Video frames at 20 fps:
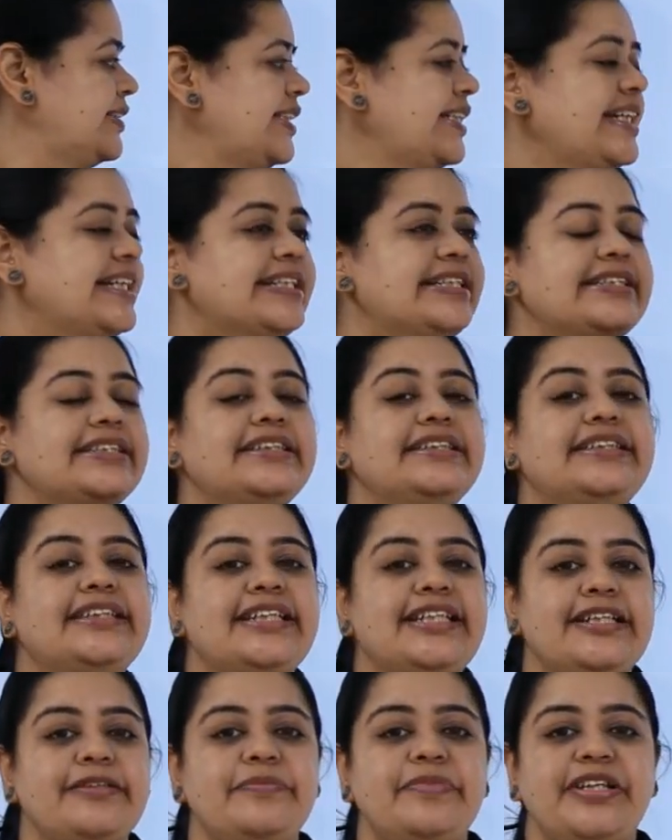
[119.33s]
See, it is a
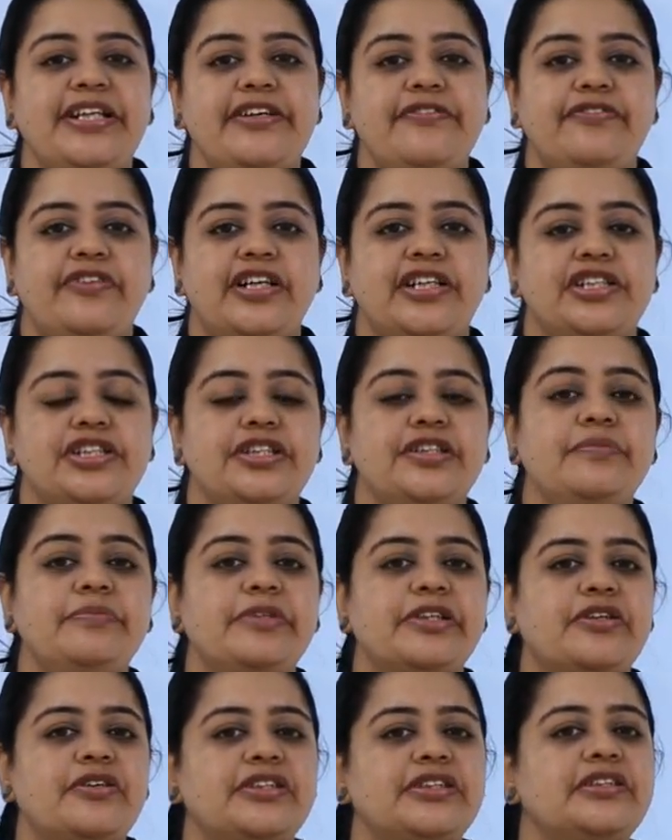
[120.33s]
deliberate
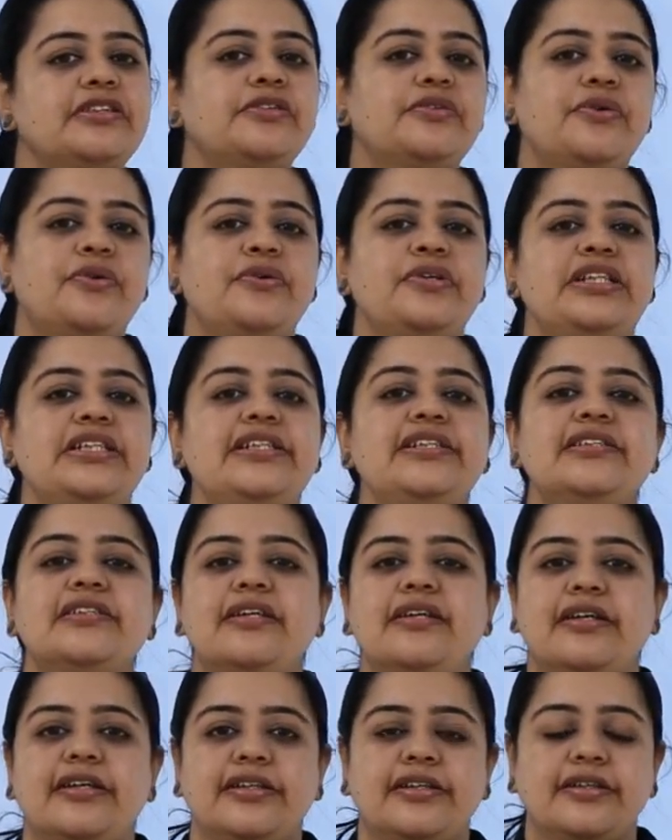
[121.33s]
function because the goal is